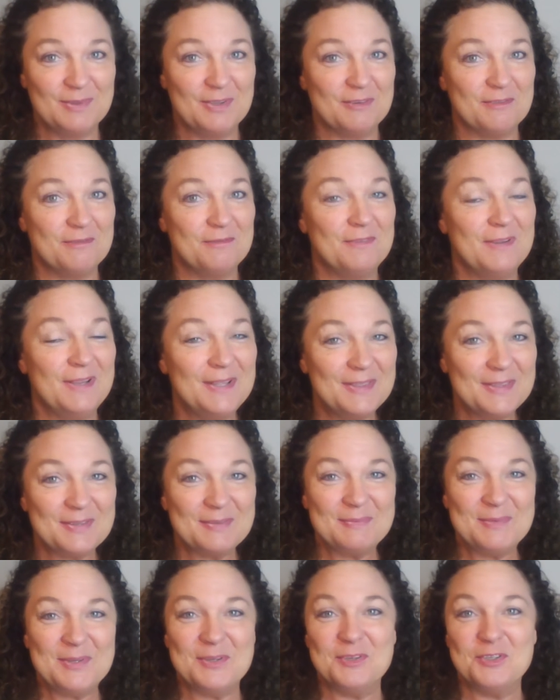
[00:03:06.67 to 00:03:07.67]
you feed
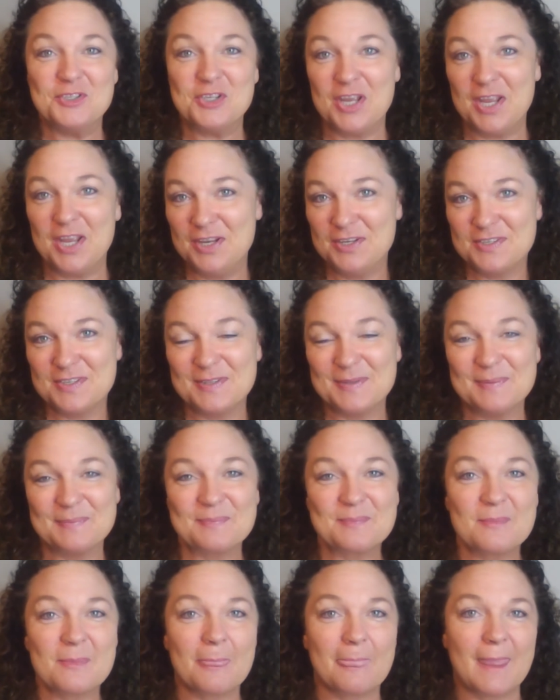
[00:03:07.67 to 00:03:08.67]
them, you change
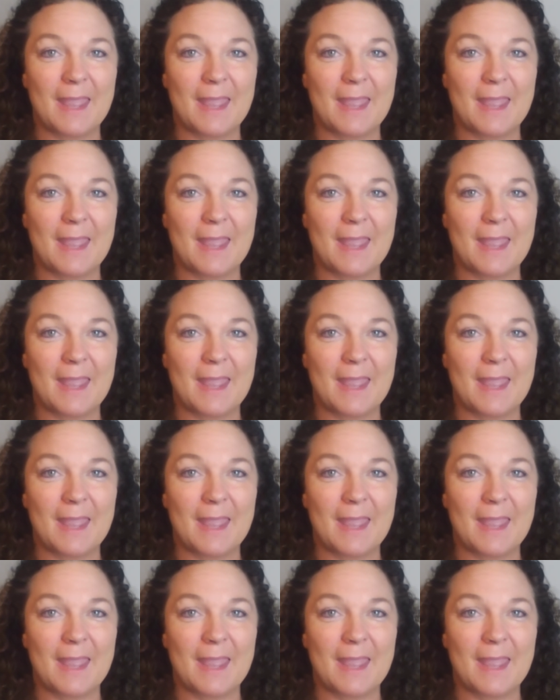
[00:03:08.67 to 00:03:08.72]
them.